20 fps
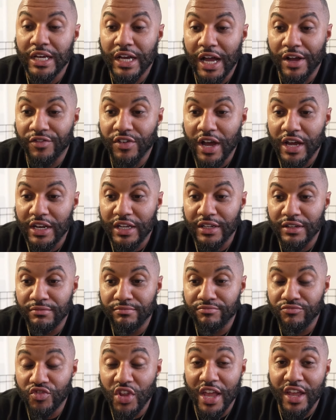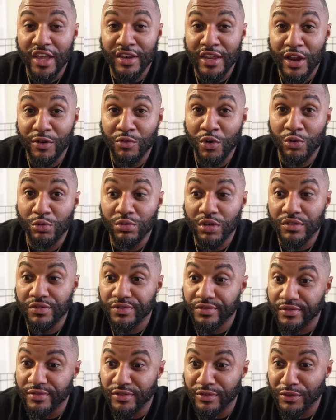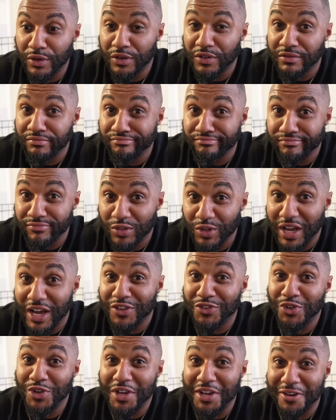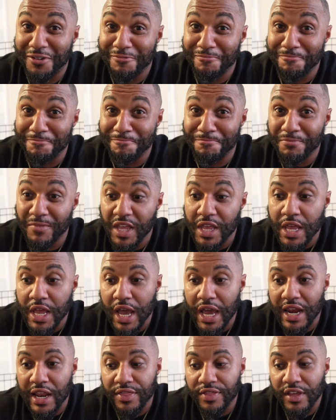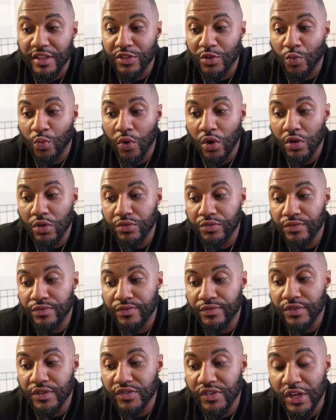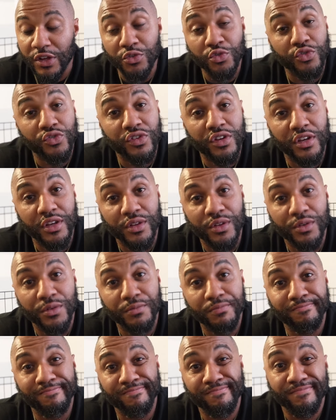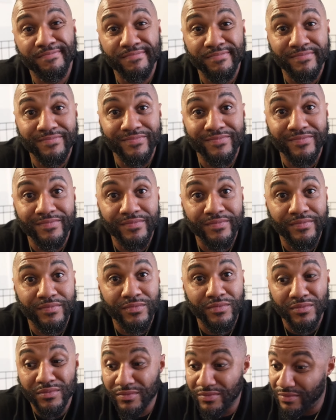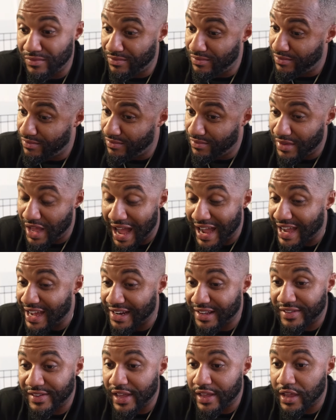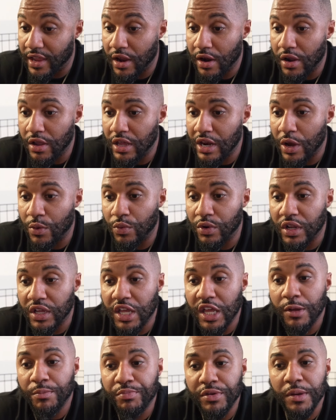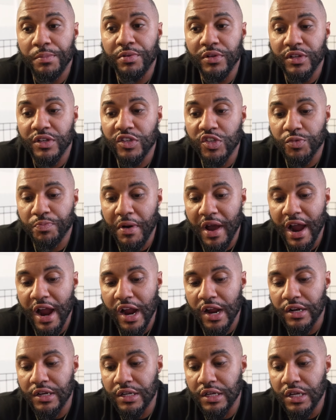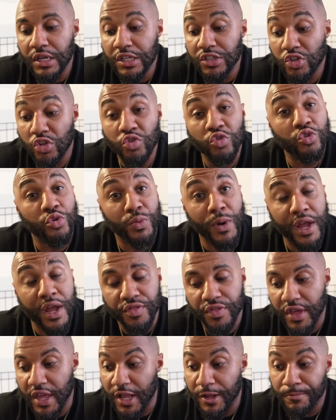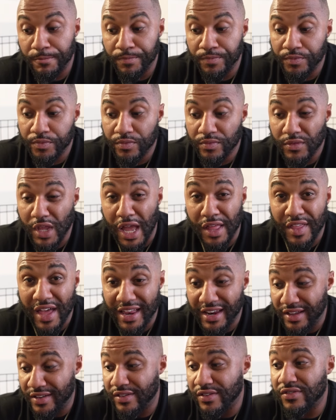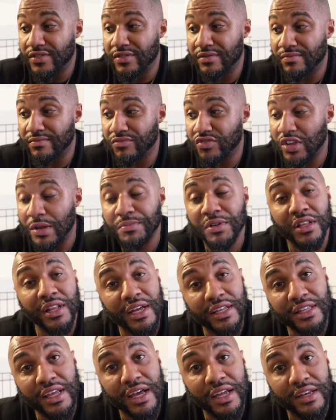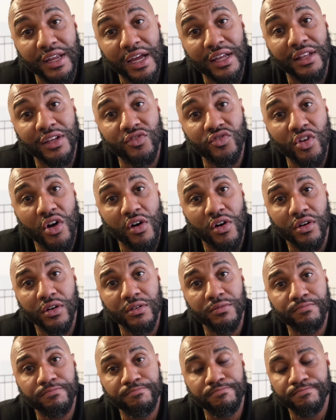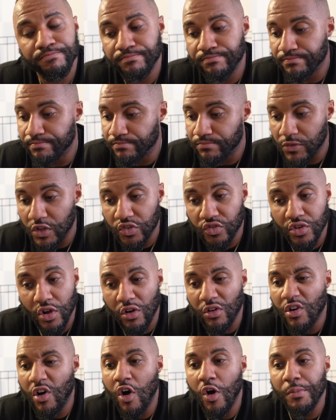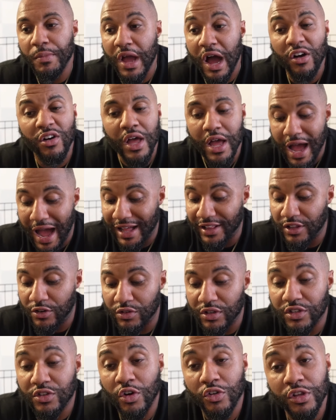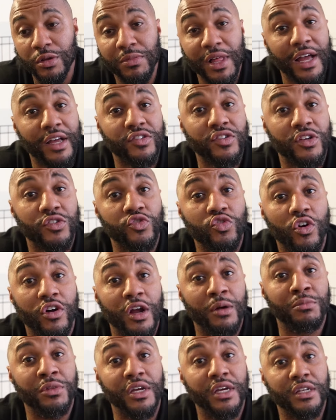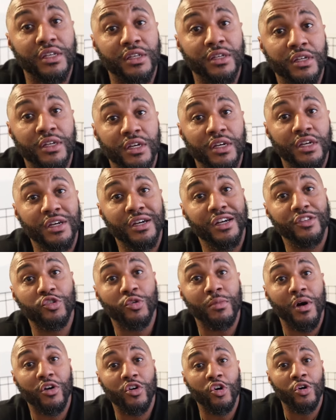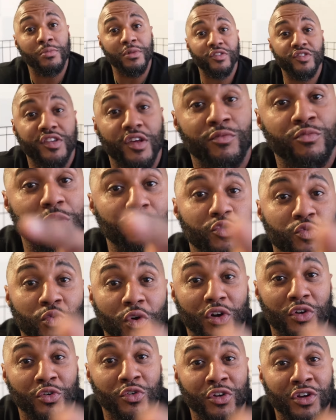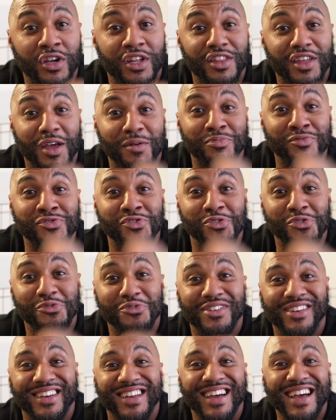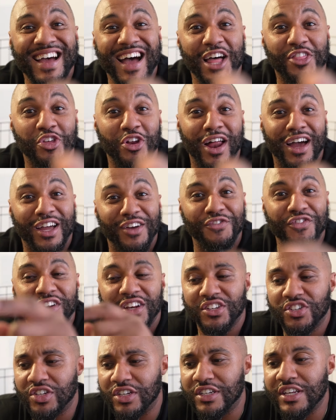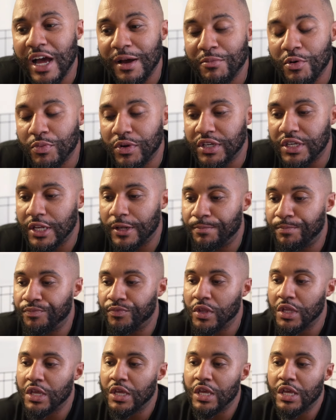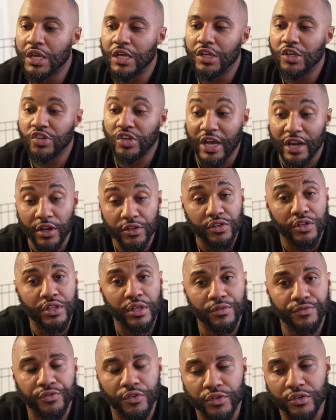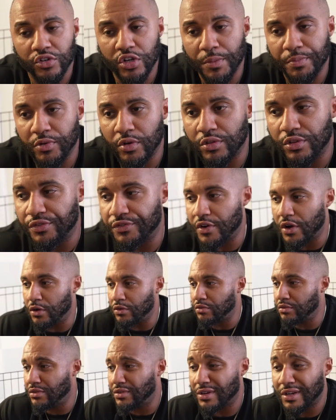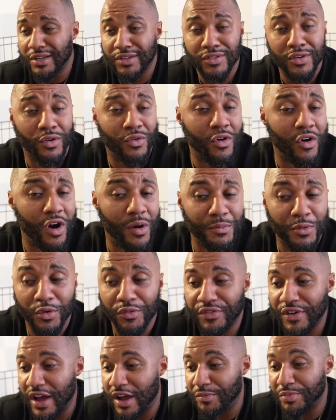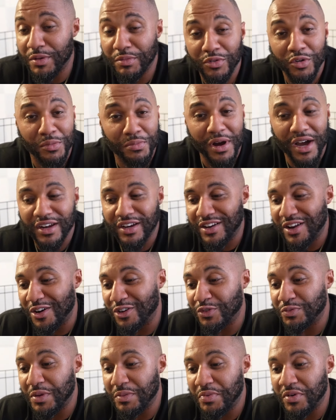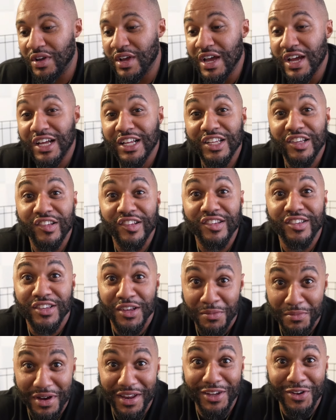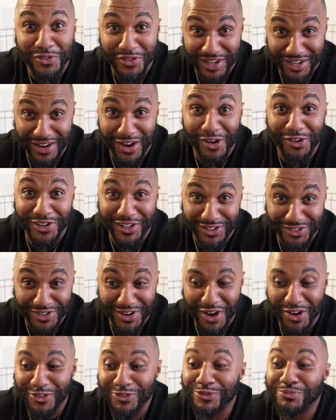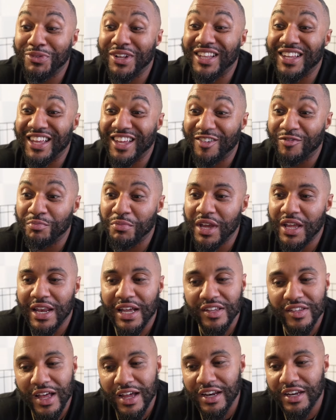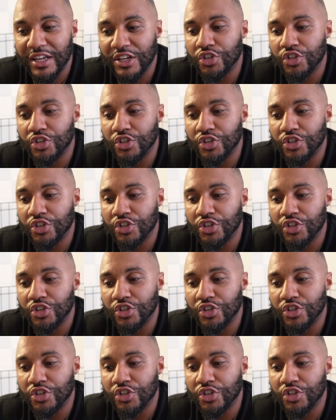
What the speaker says: I've kind of taken that role of, well, you guys are here. And I think the world is interested in you. I got to take care of you, and I want to keep people inspired to do the thing. And that is something like that. Hey, let's talk. Let's talk. Call me. I literally told them, like I said, sorry I'm late. I told them I'd call my 7. He was working on another episode. I thought I could finish it in time, but we didn't. Shout out to them for jumping on the phone. It's no harm, no foul. People don't buy the dogs, people. Somebody go get all these dogs. Believe me, that's not an